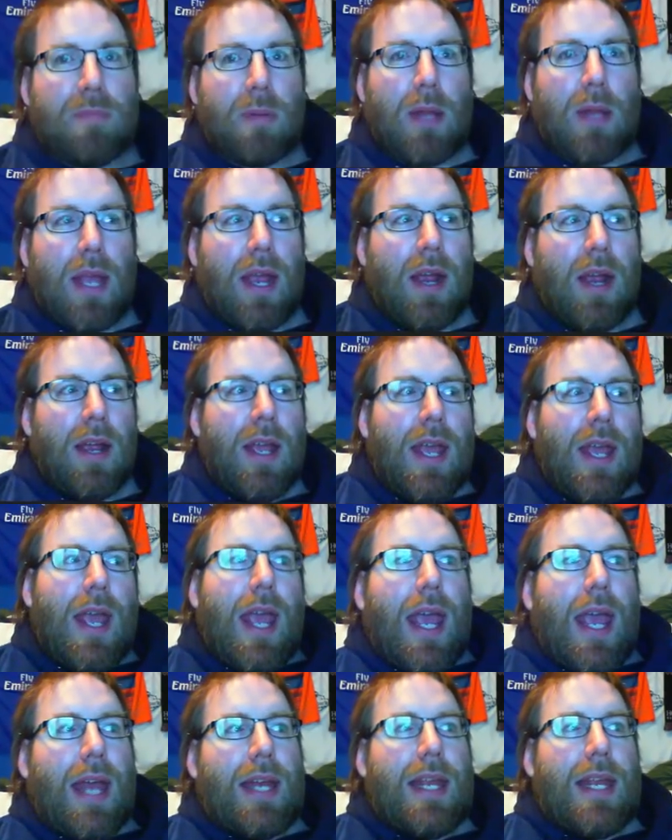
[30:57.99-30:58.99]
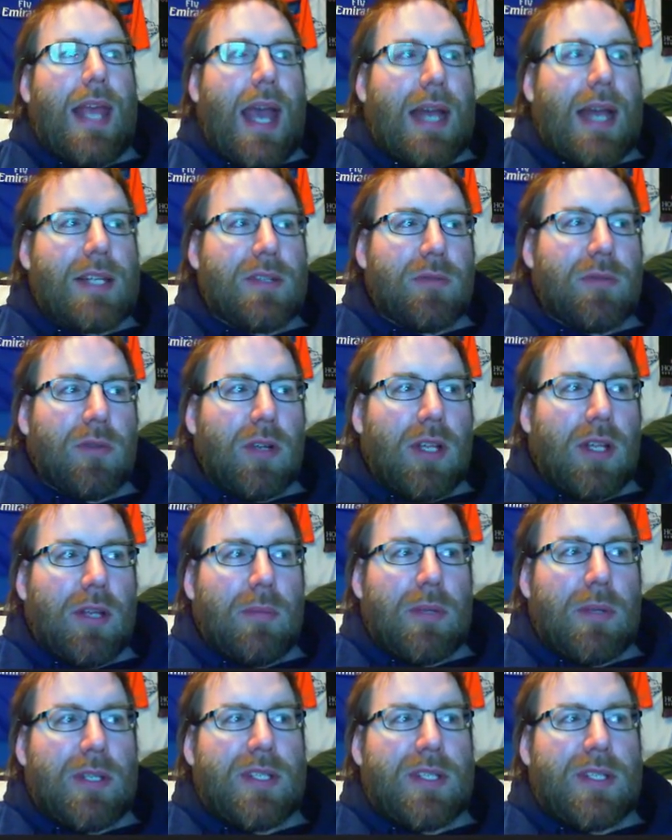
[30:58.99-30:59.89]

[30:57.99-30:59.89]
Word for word: player and he hasn't really been